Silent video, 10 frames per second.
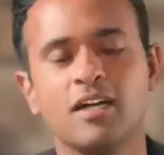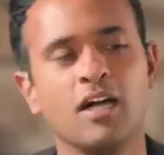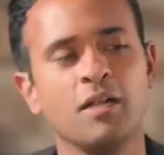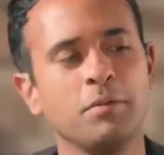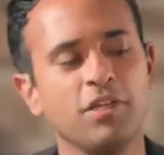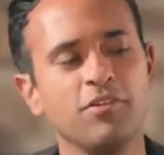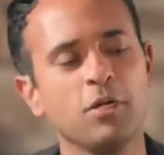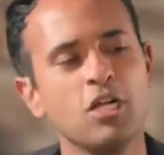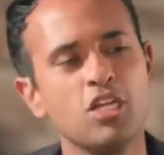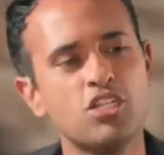
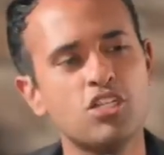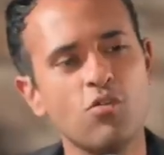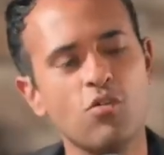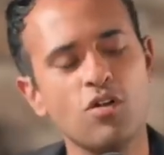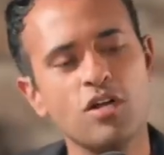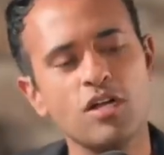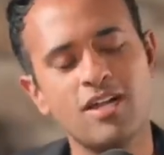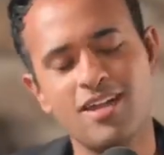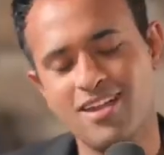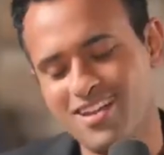Unbelievable. So,
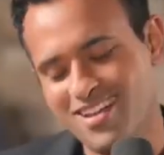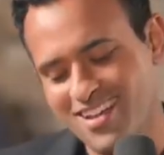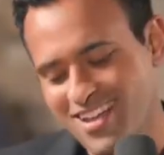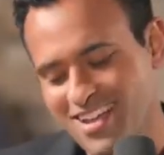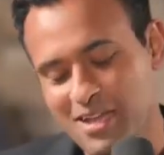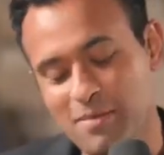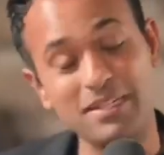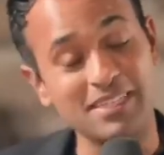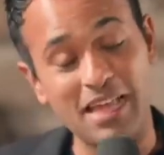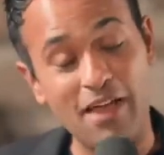I
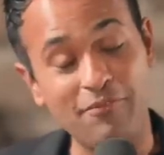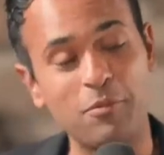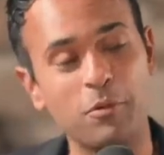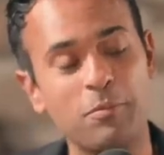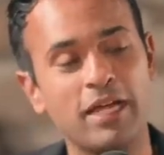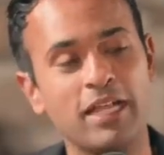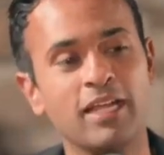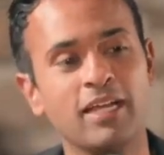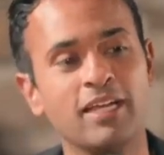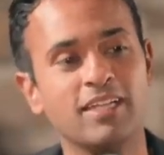mean, it's laughable, but
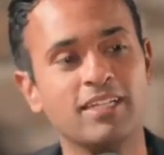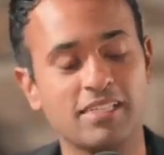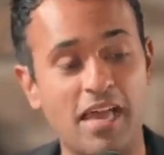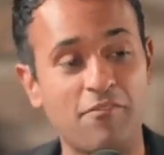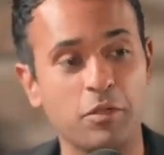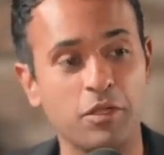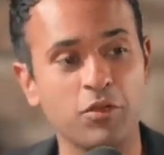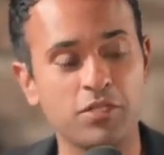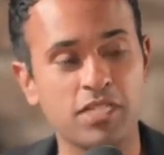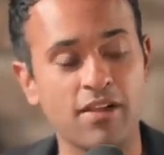it's laughable
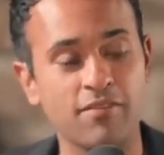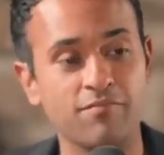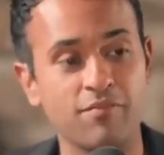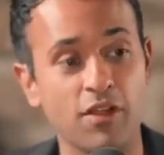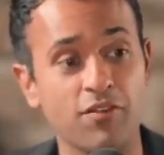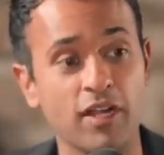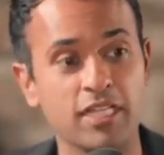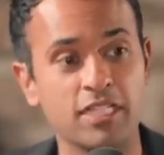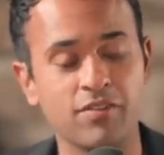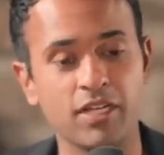even though it's not very
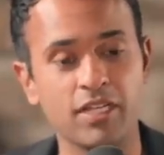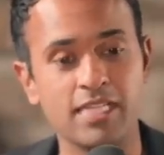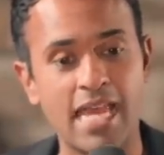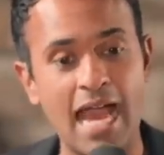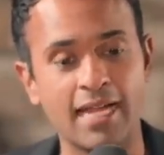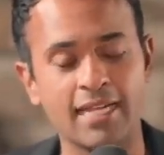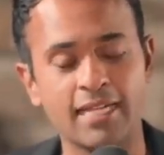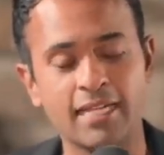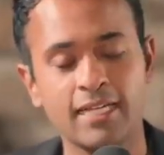funny. It's very sad.